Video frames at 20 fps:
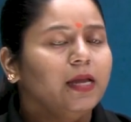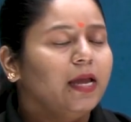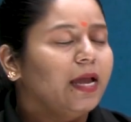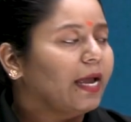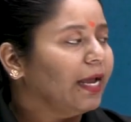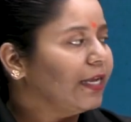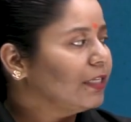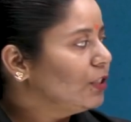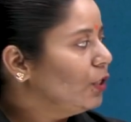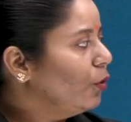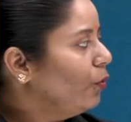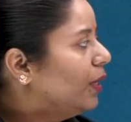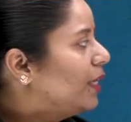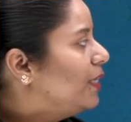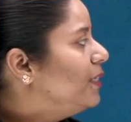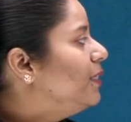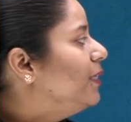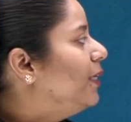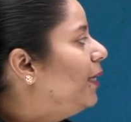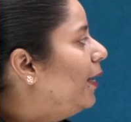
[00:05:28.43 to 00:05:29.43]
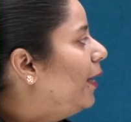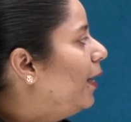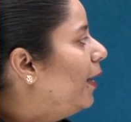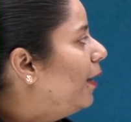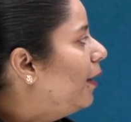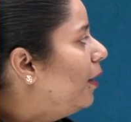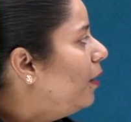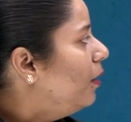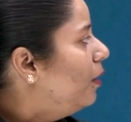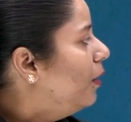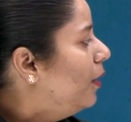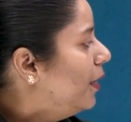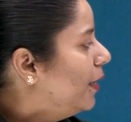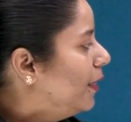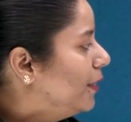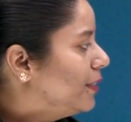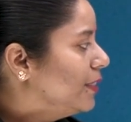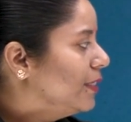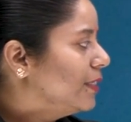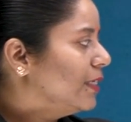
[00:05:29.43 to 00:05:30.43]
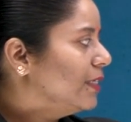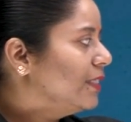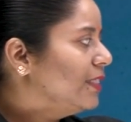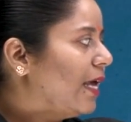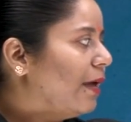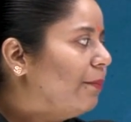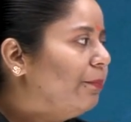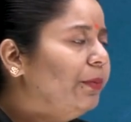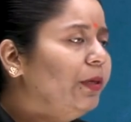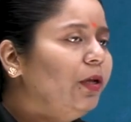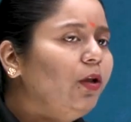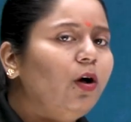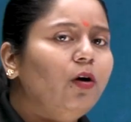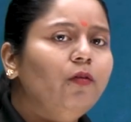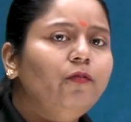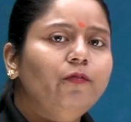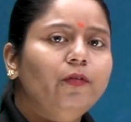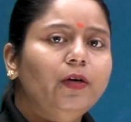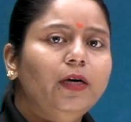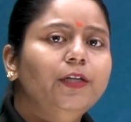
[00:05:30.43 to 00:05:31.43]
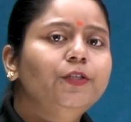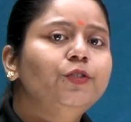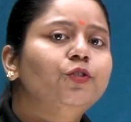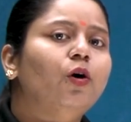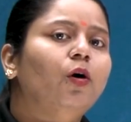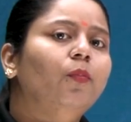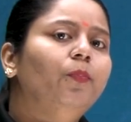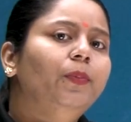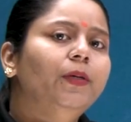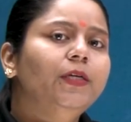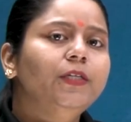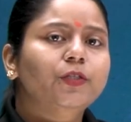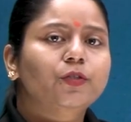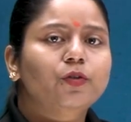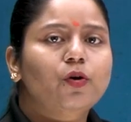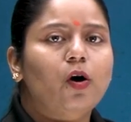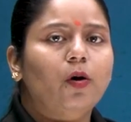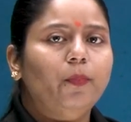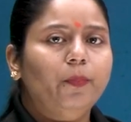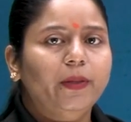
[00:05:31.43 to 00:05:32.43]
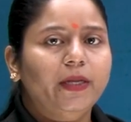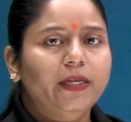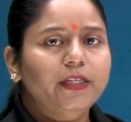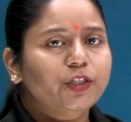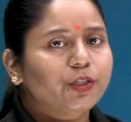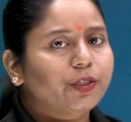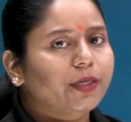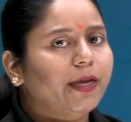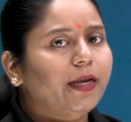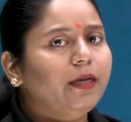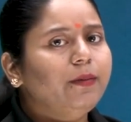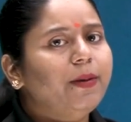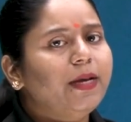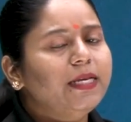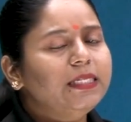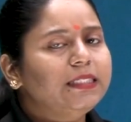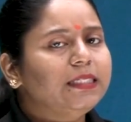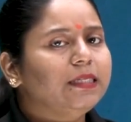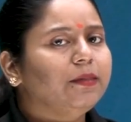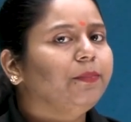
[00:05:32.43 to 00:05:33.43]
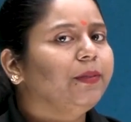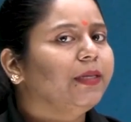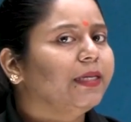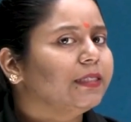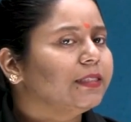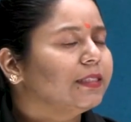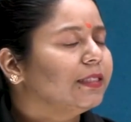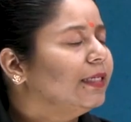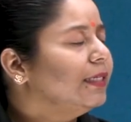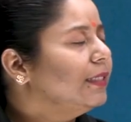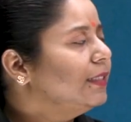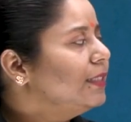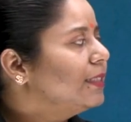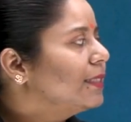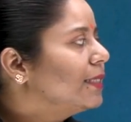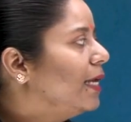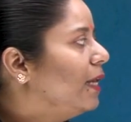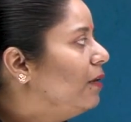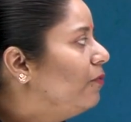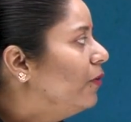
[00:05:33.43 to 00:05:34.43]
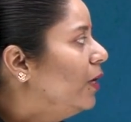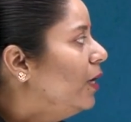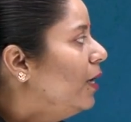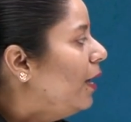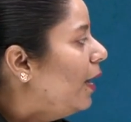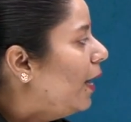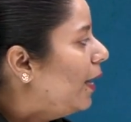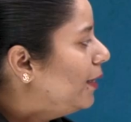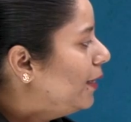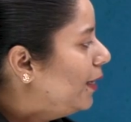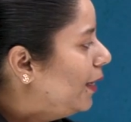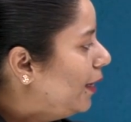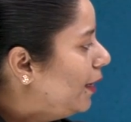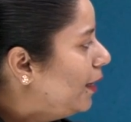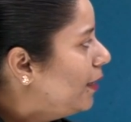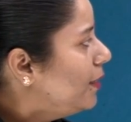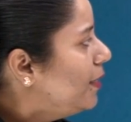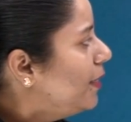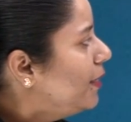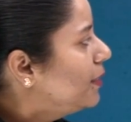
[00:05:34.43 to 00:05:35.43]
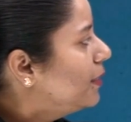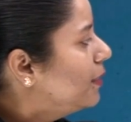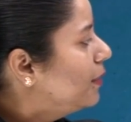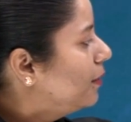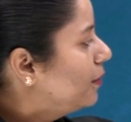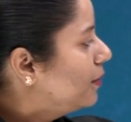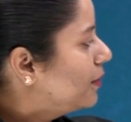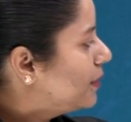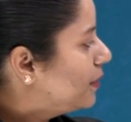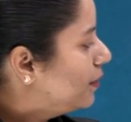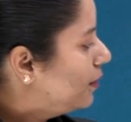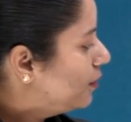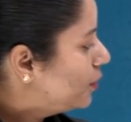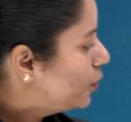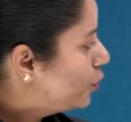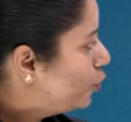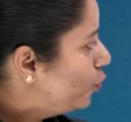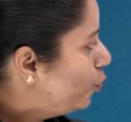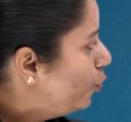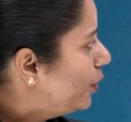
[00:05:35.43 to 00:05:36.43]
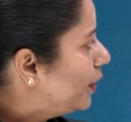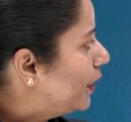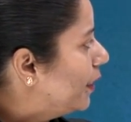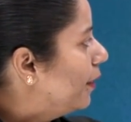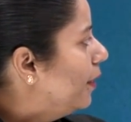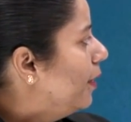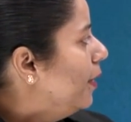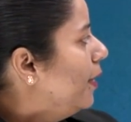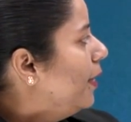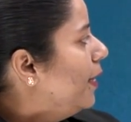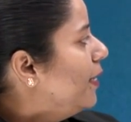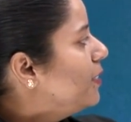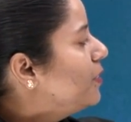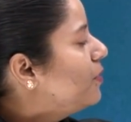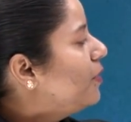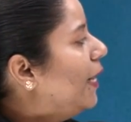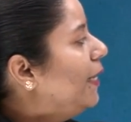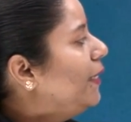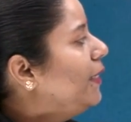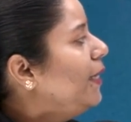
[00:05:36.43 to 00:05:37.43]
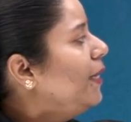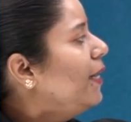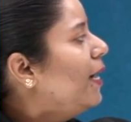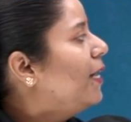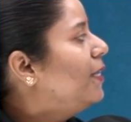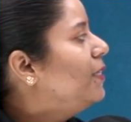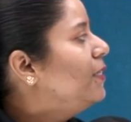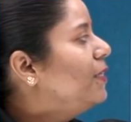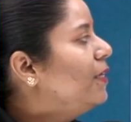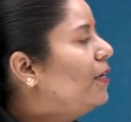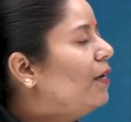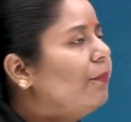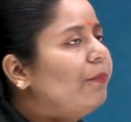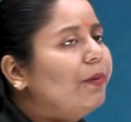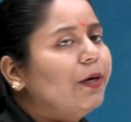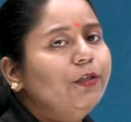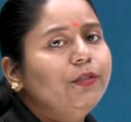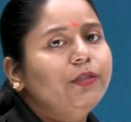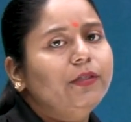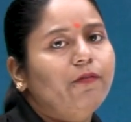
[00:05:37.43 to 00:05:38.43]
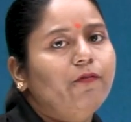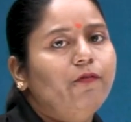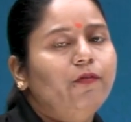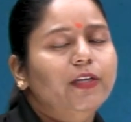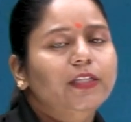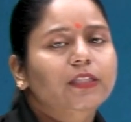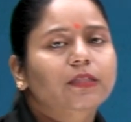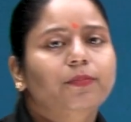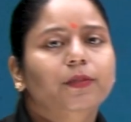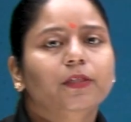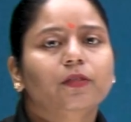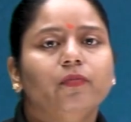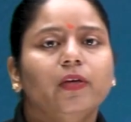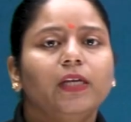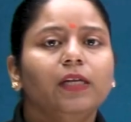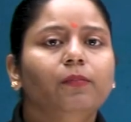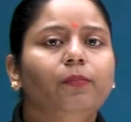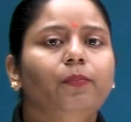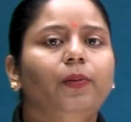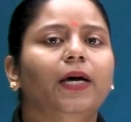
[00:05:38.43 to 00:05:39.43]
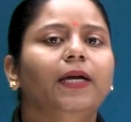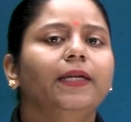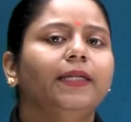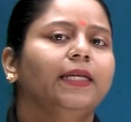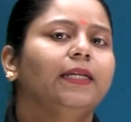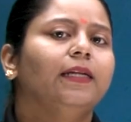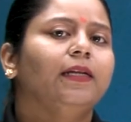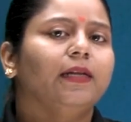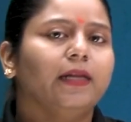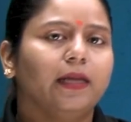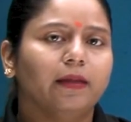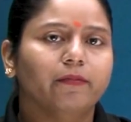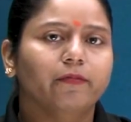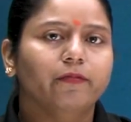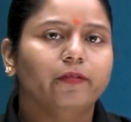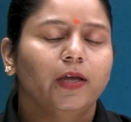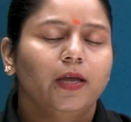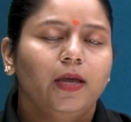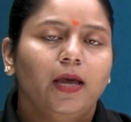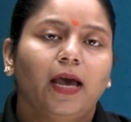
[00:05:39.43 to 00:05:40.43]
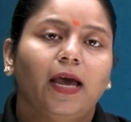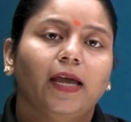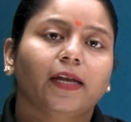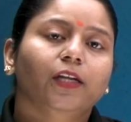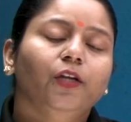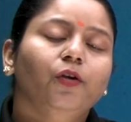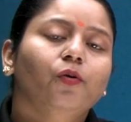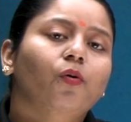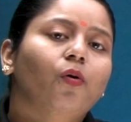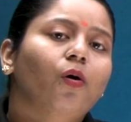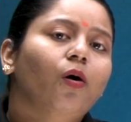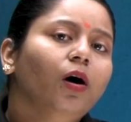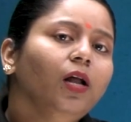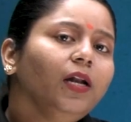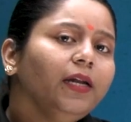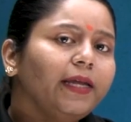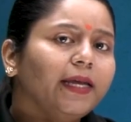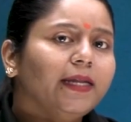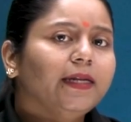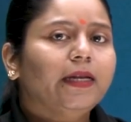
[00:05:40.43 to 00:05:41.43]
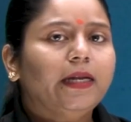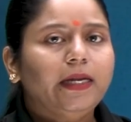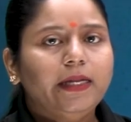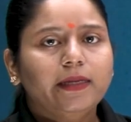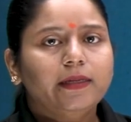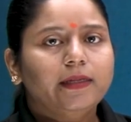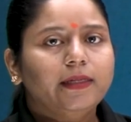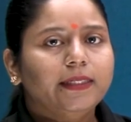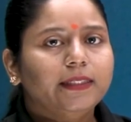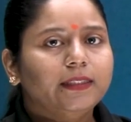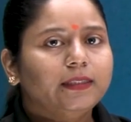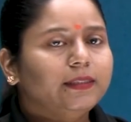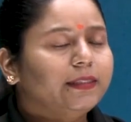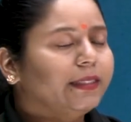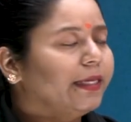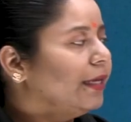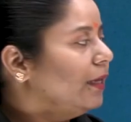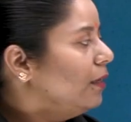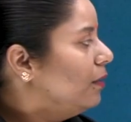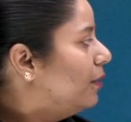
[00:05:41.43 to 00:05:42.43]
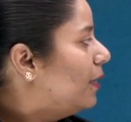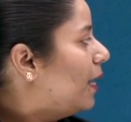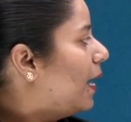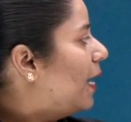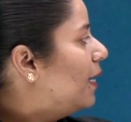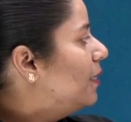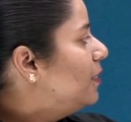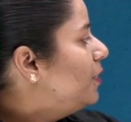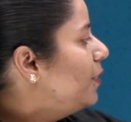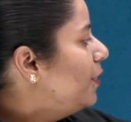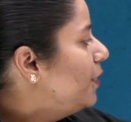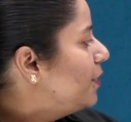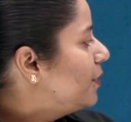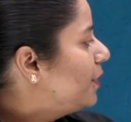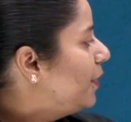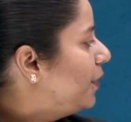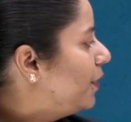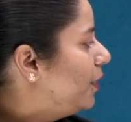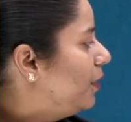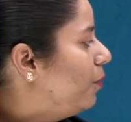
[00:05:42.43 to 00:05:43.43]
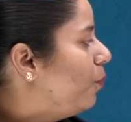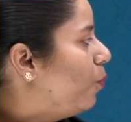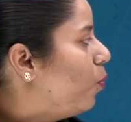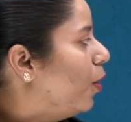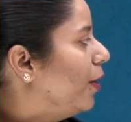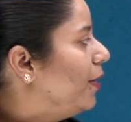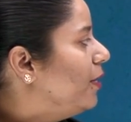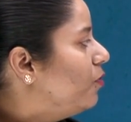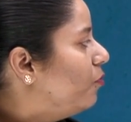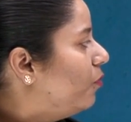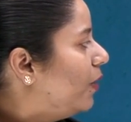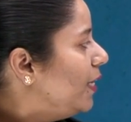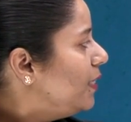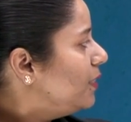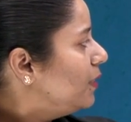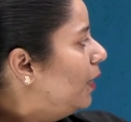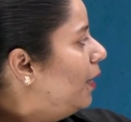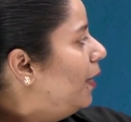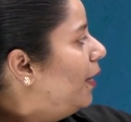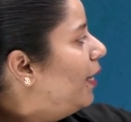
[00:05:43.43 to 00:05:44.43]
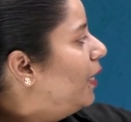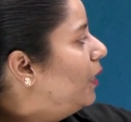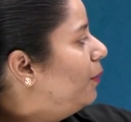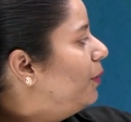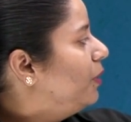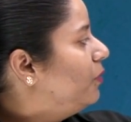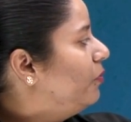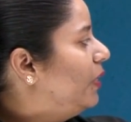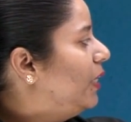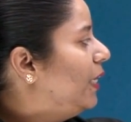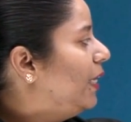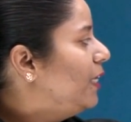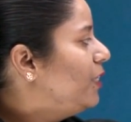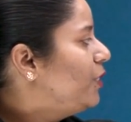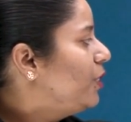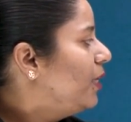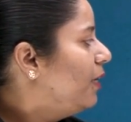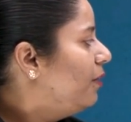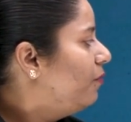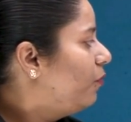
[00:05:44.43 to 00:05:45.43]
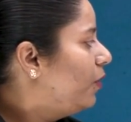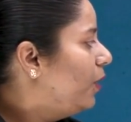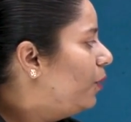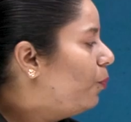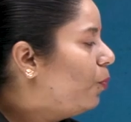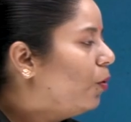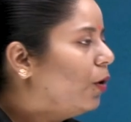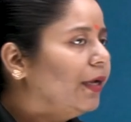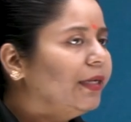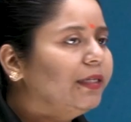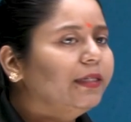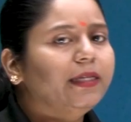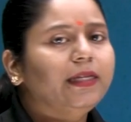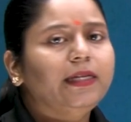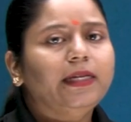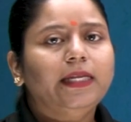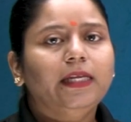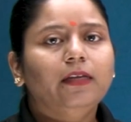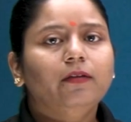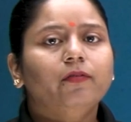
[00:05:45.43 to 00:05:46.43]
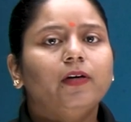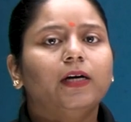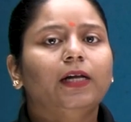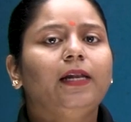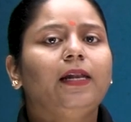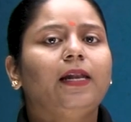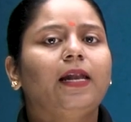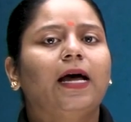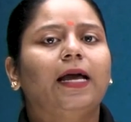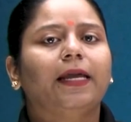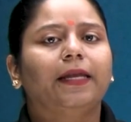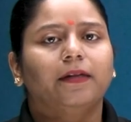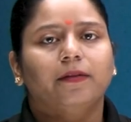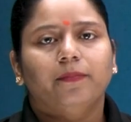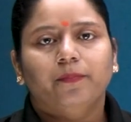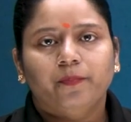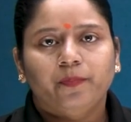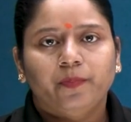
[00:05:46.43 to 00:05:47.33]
As you can see here, it is a sample of a topper's copy shared by CBSE itself. And here the student is writing answer about difference between blood and lymph. And you all can clearly see the answer is written point wise. In between each and every point, they leave a line.